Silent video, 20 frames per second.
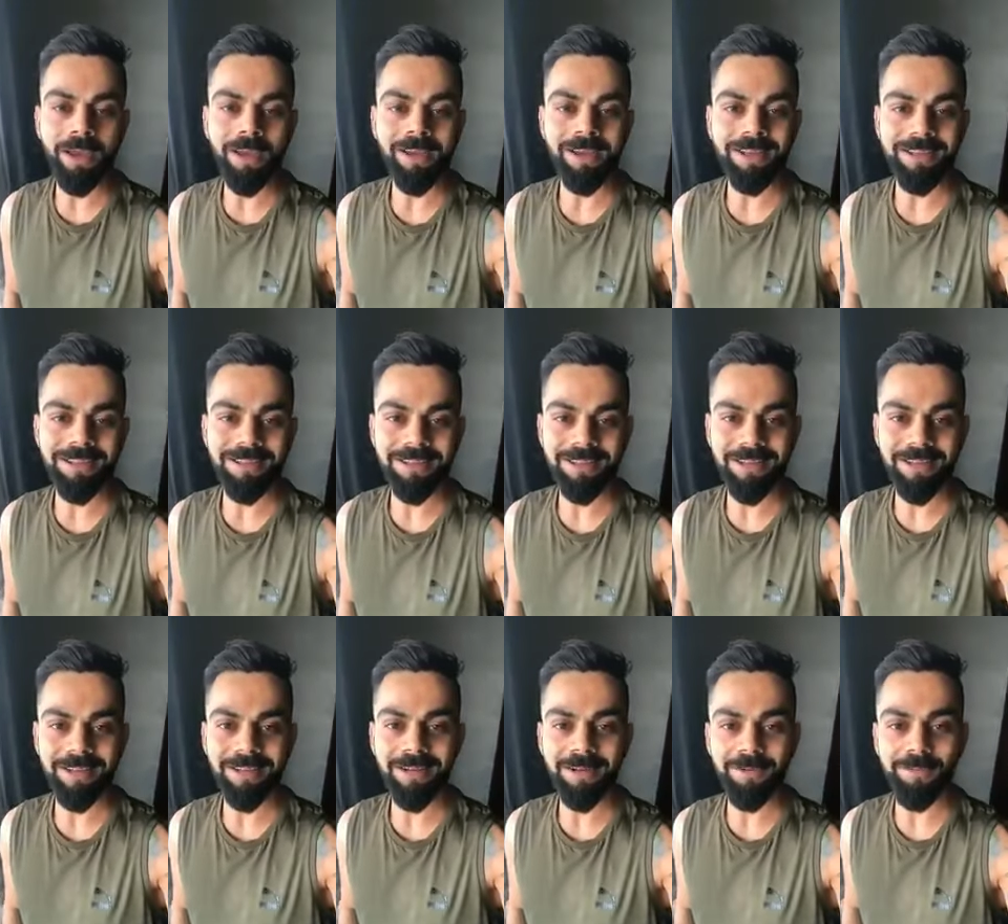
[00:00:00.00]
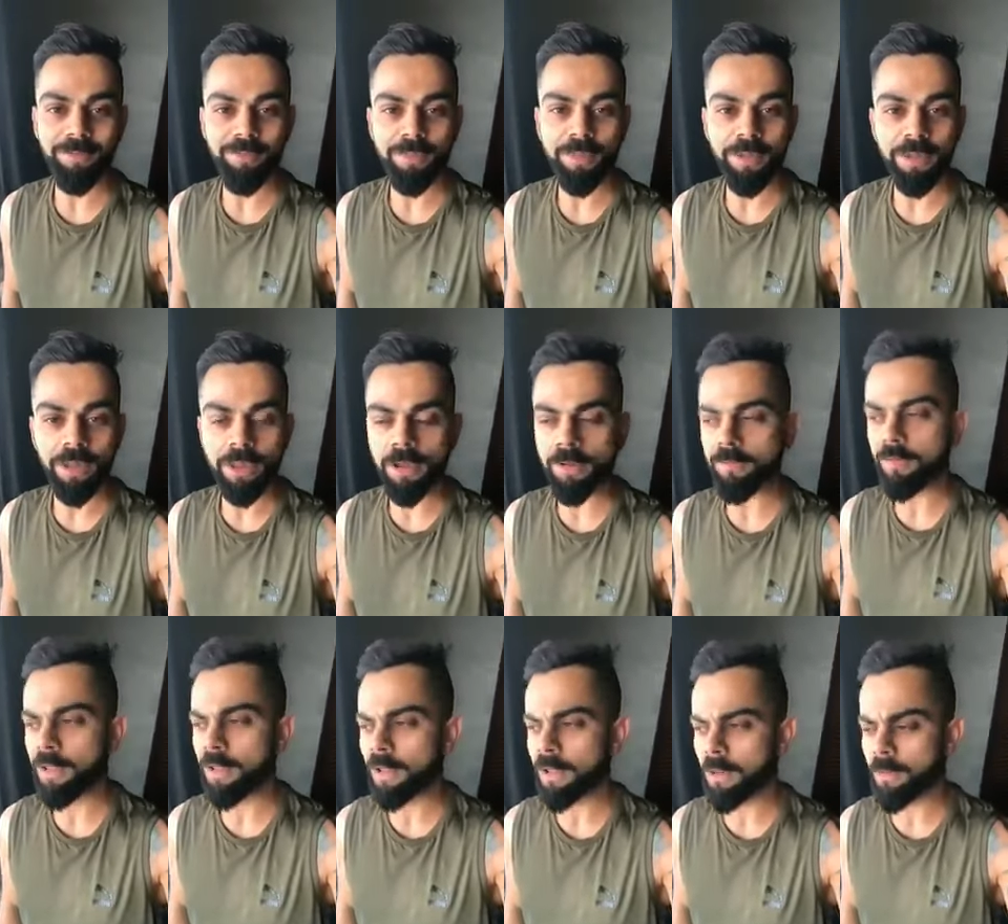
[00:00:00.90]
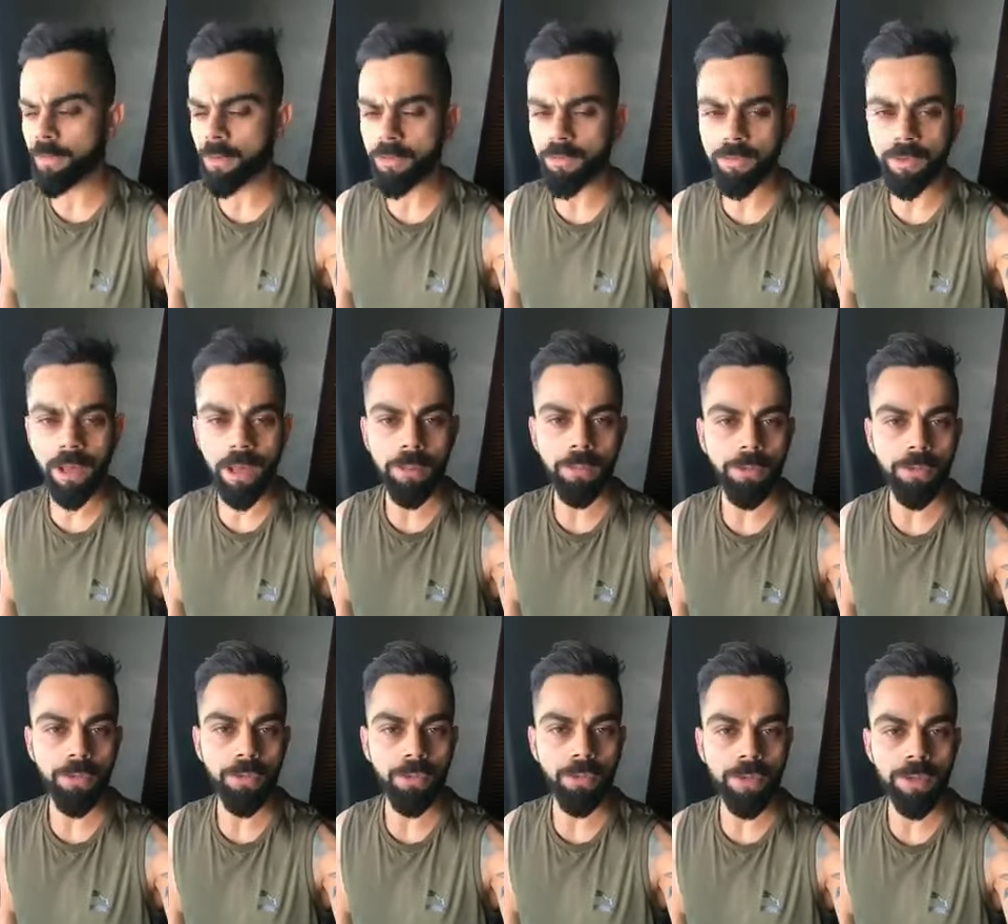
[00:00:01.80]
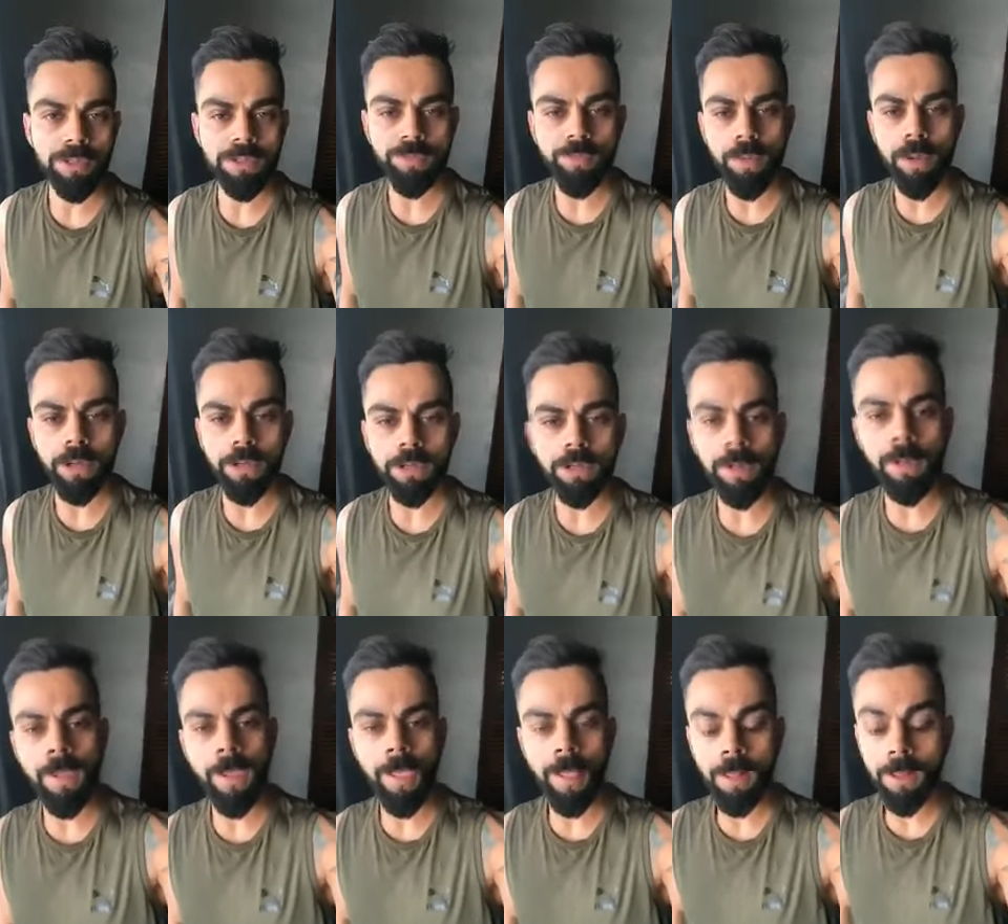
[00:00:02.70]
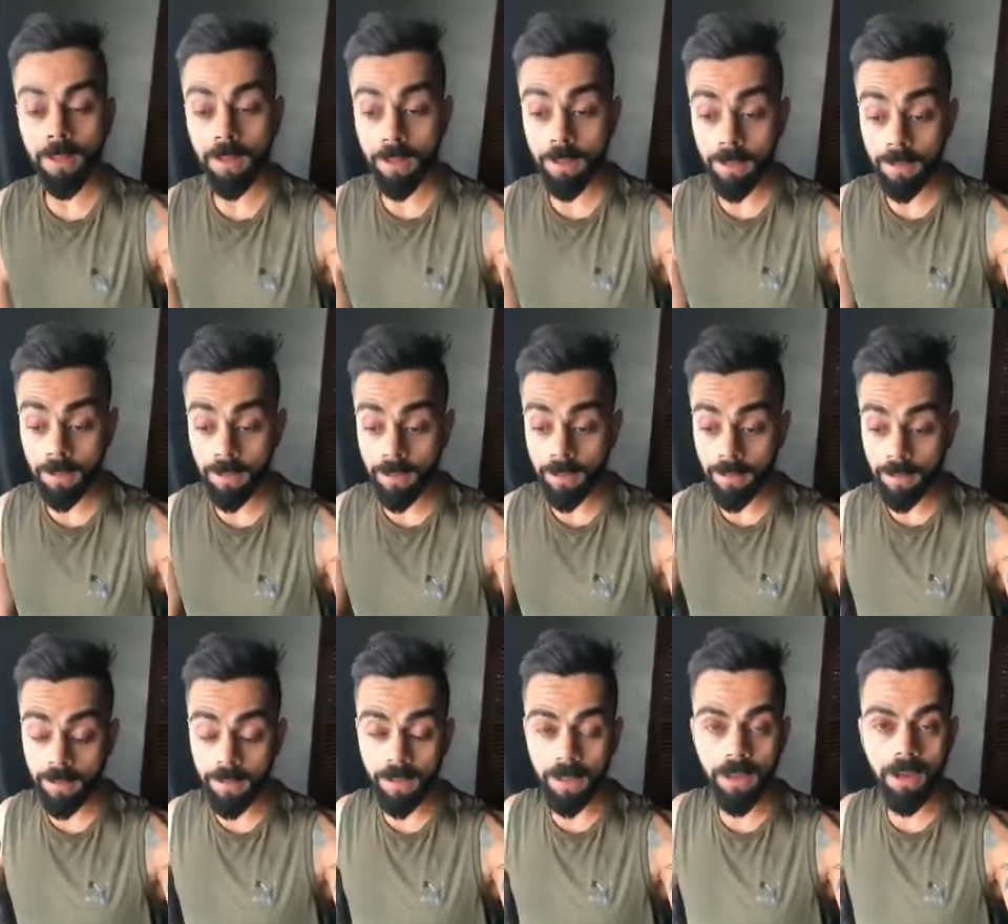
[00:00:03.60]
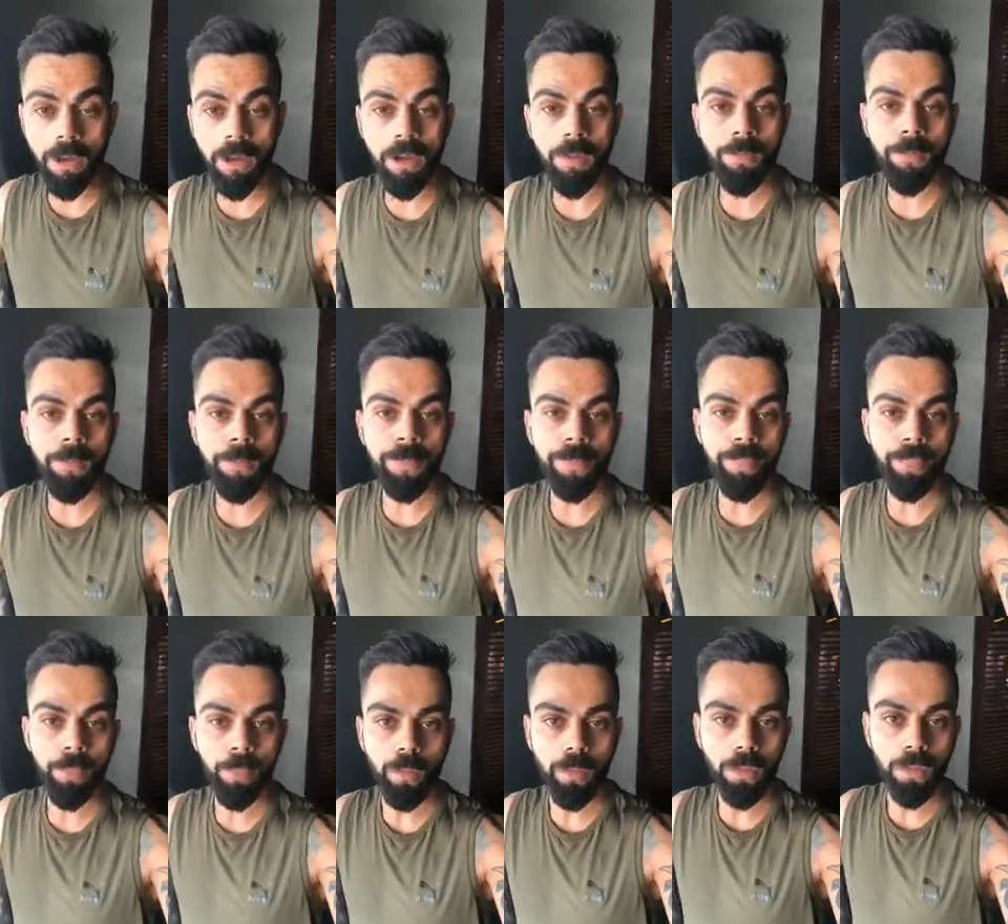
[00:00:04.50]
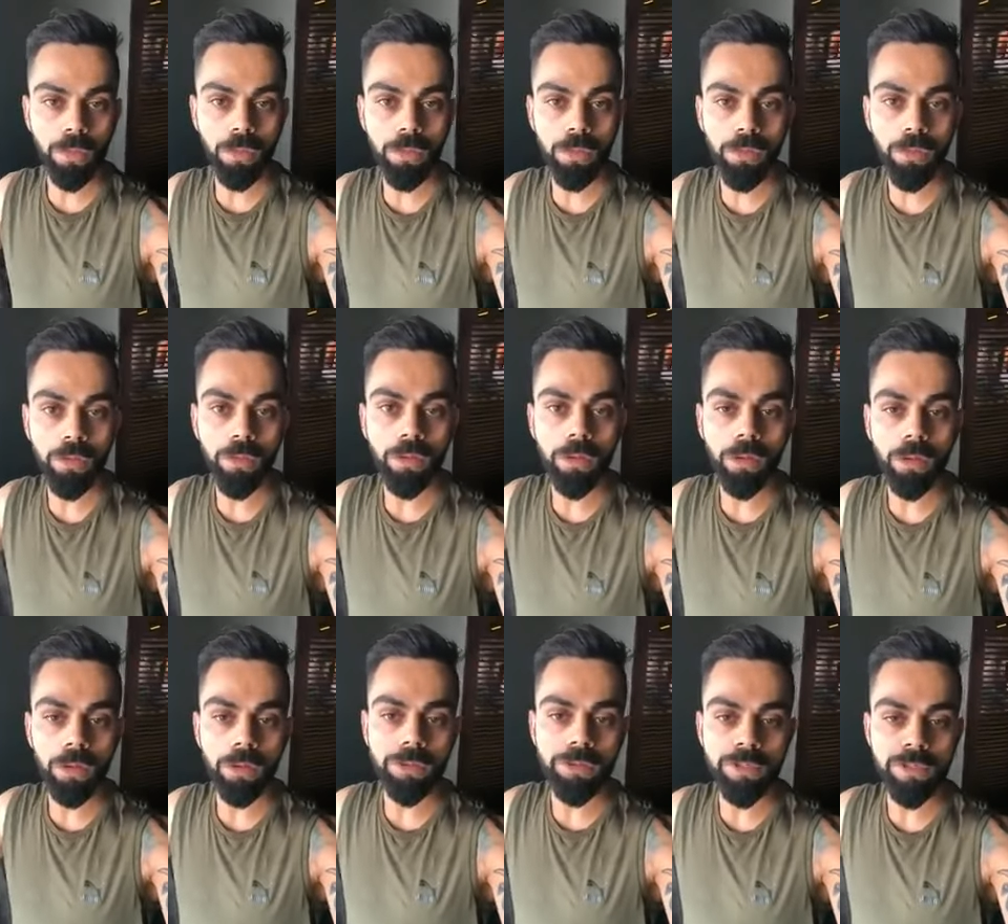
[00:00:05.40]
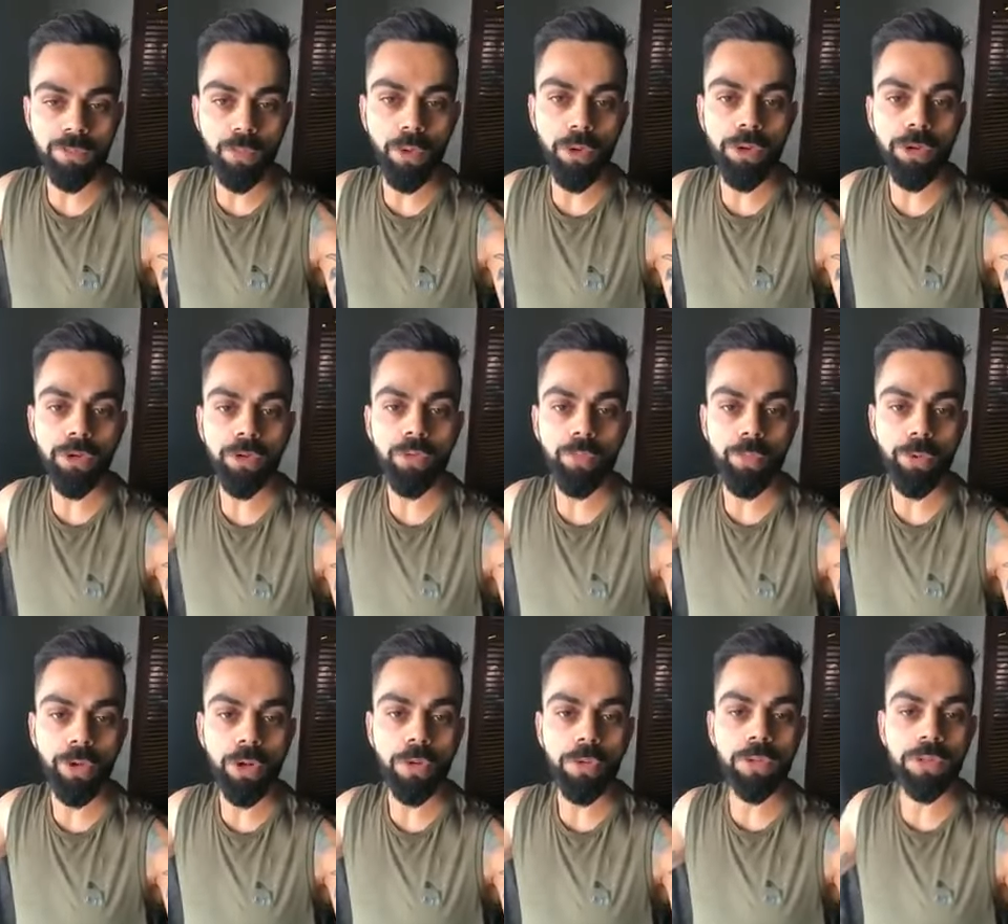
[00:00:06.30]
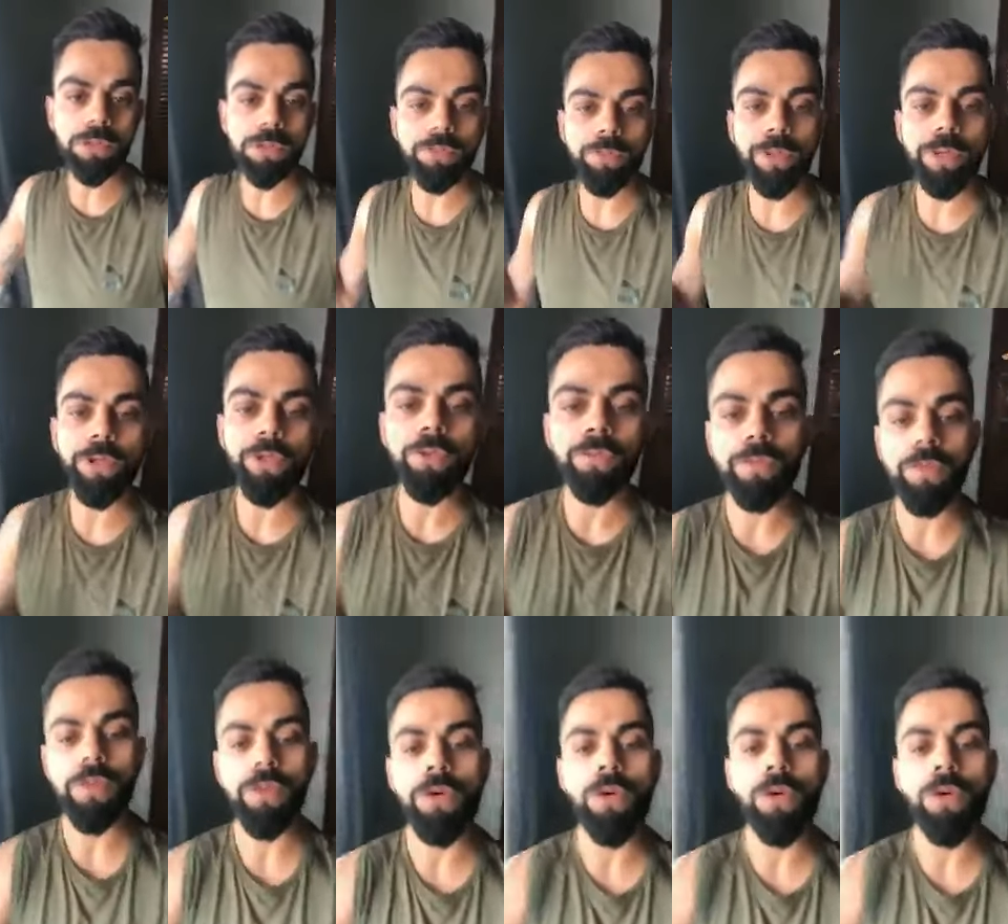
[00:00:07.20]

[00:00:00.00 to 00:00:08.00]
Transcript: Hi guys, um, yeah, I've taken a bit of time to do this, but um, uh, just wanted to put out this video